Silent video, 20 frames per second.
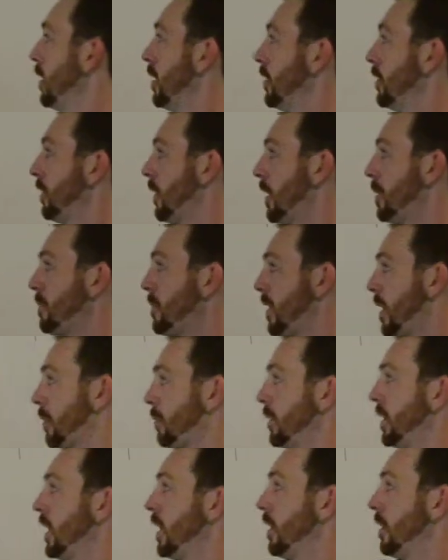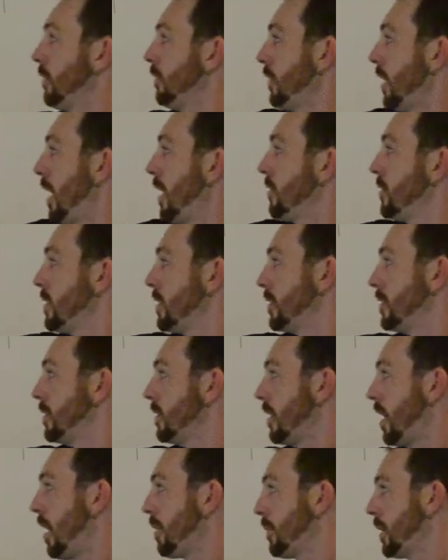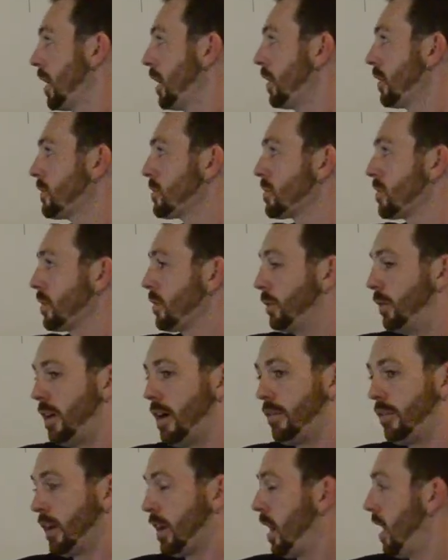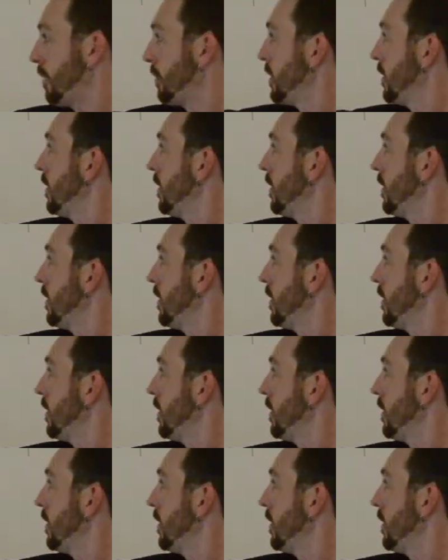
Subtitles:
Same thing, we needed a 5 in the denominator so that we'll have a common